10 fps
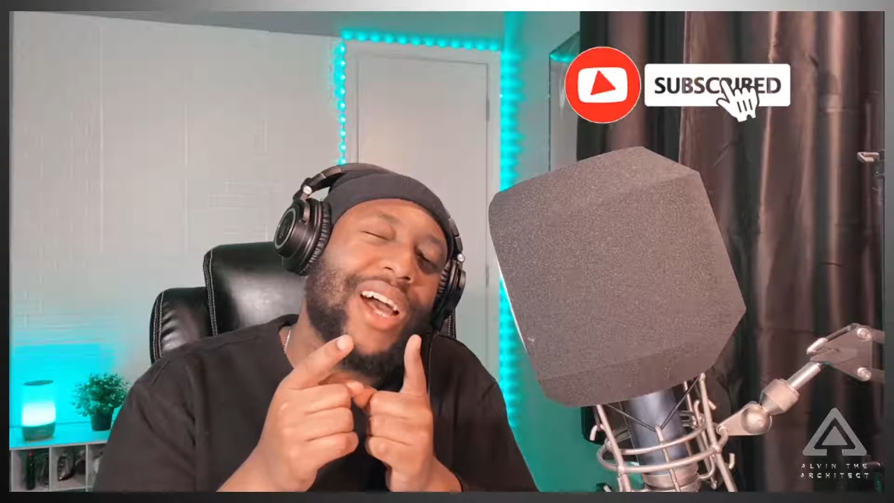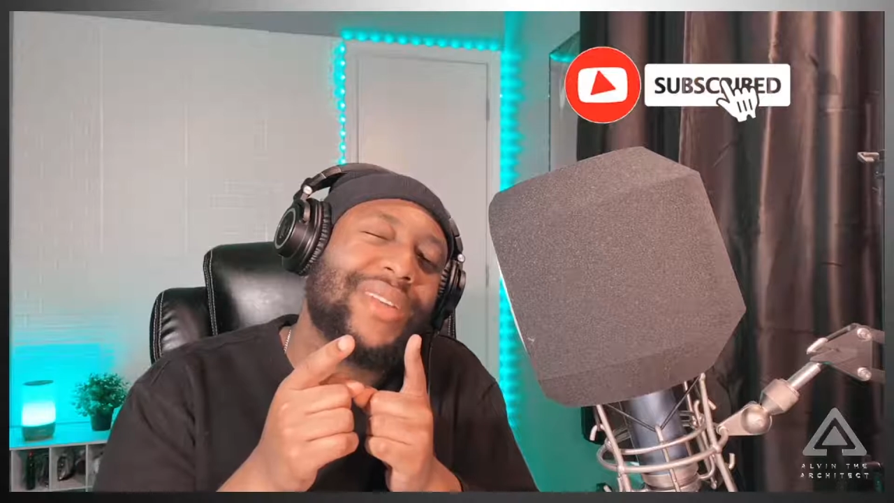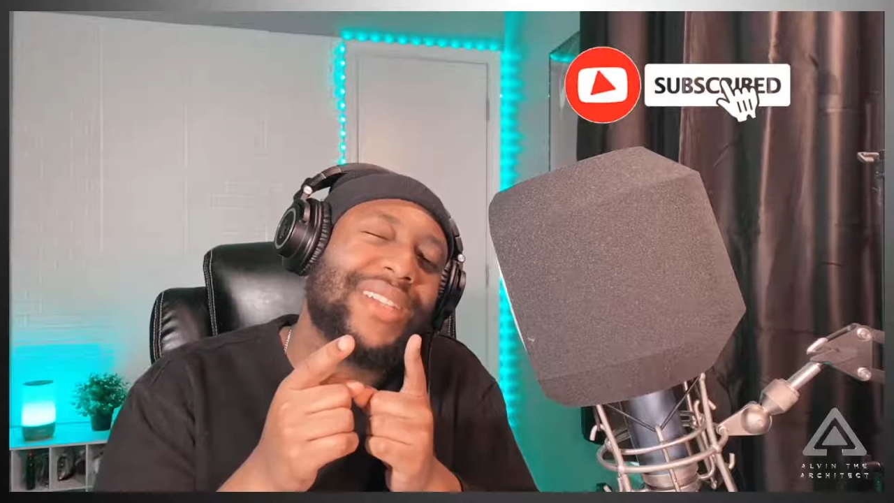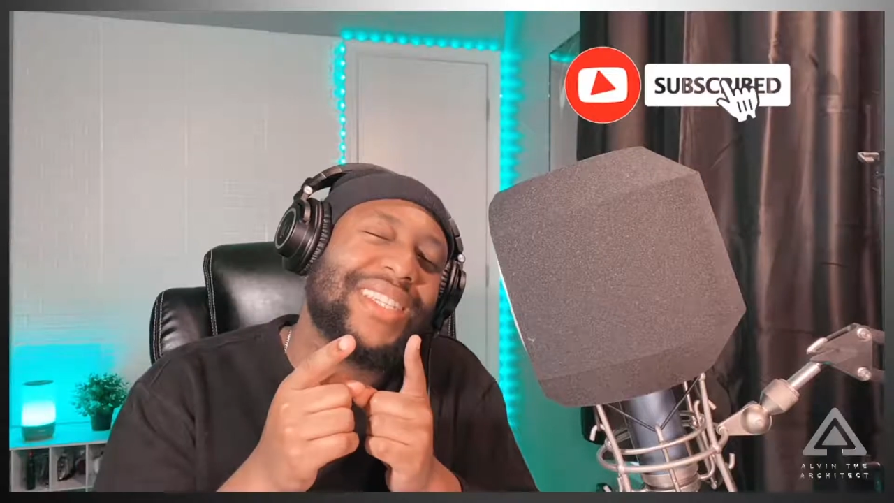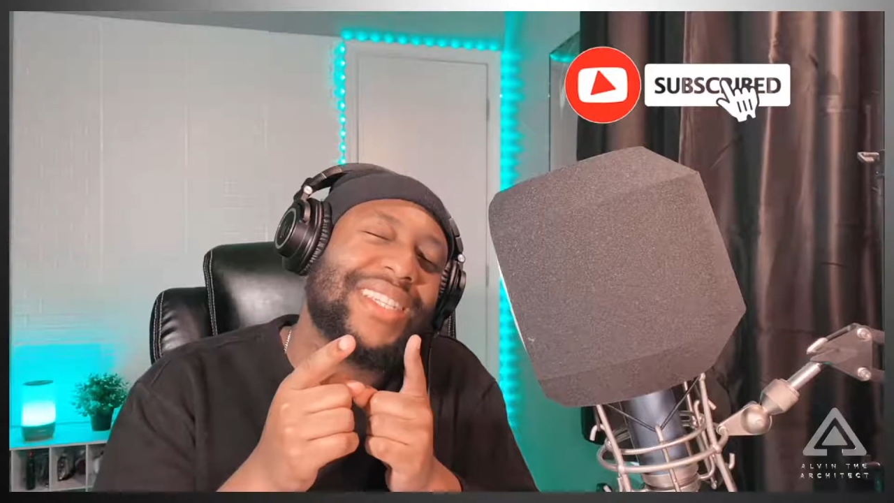
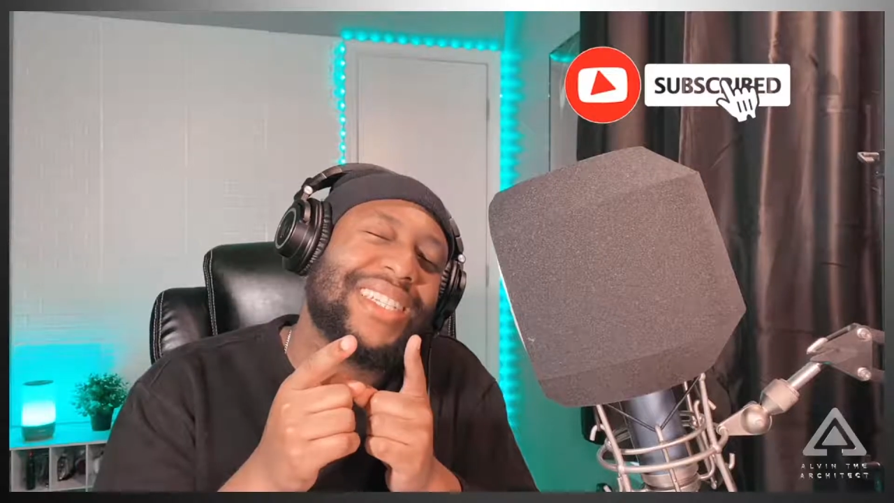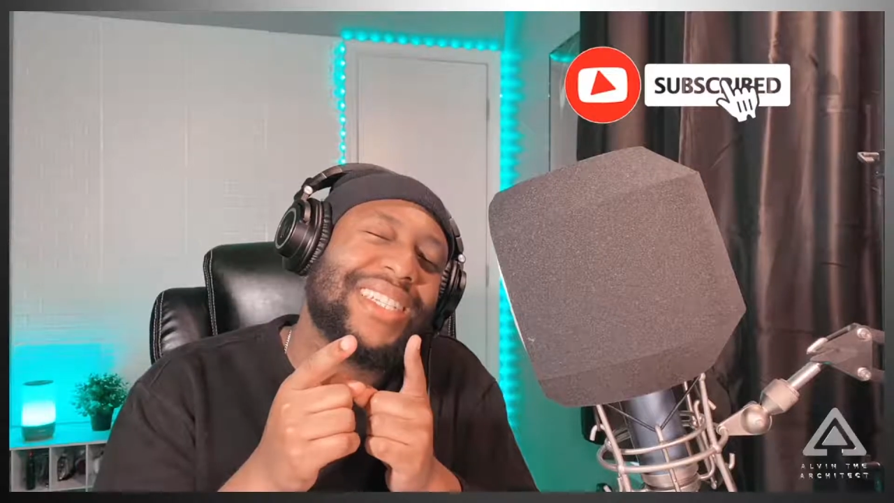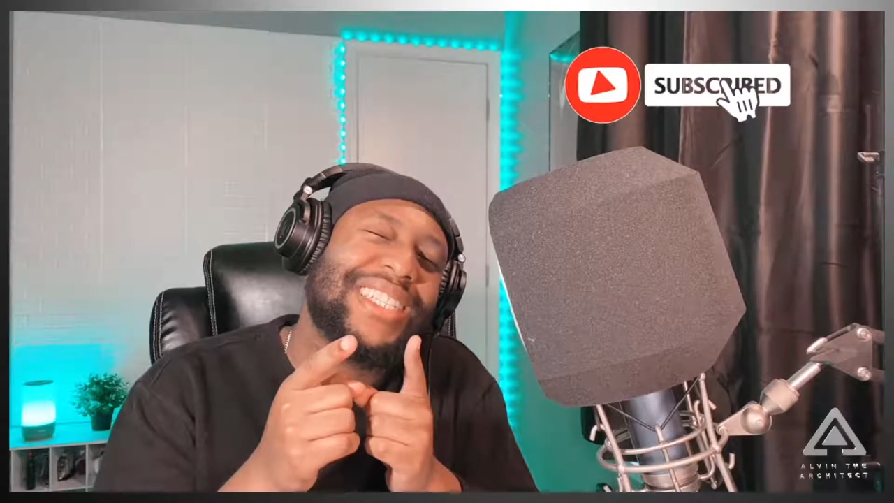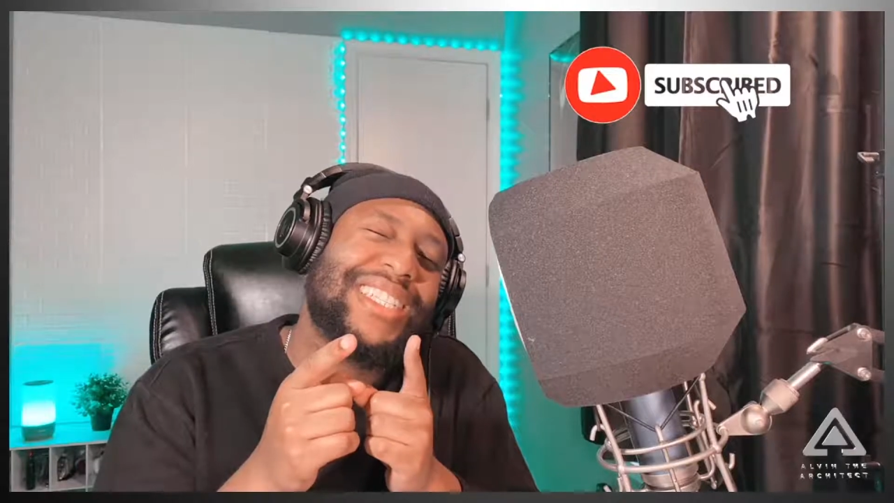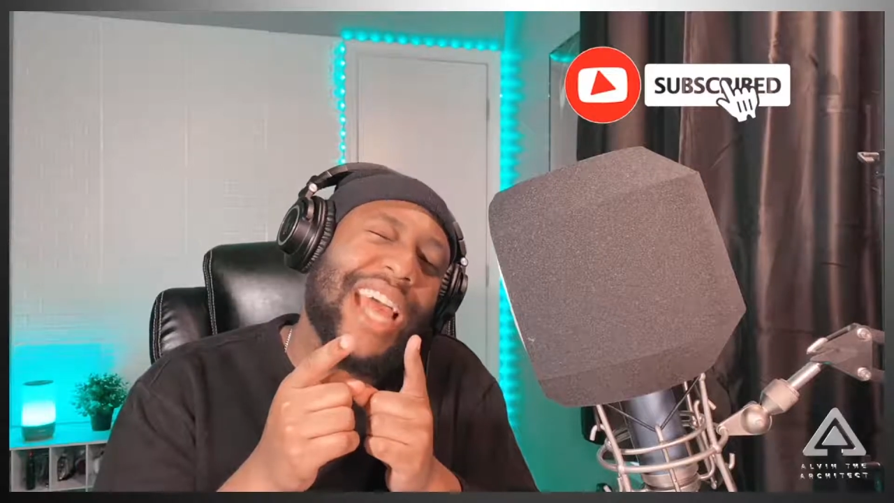comments.
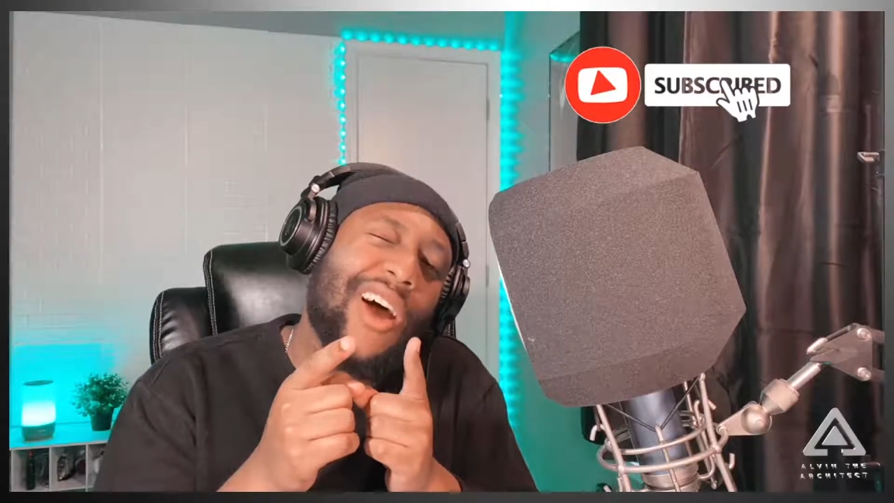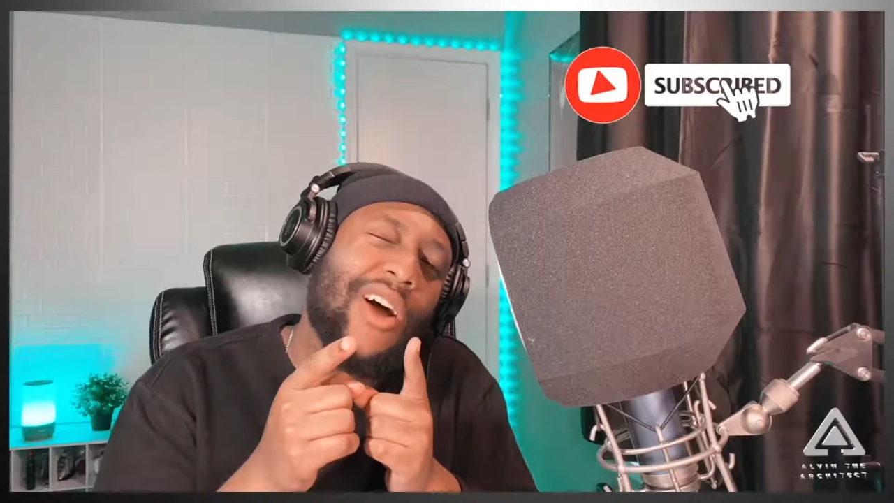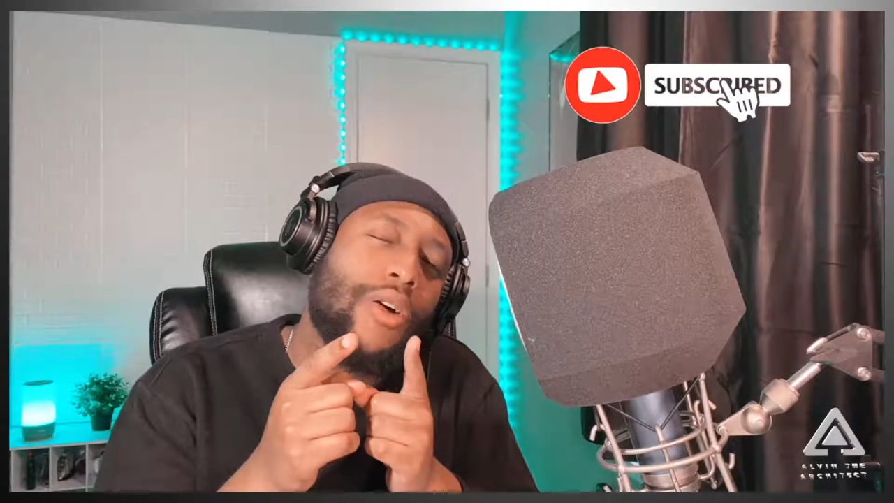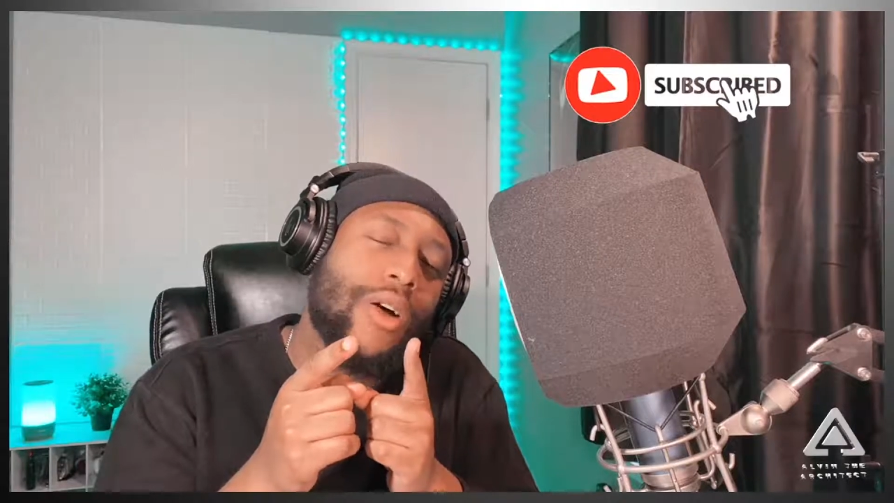Ciao.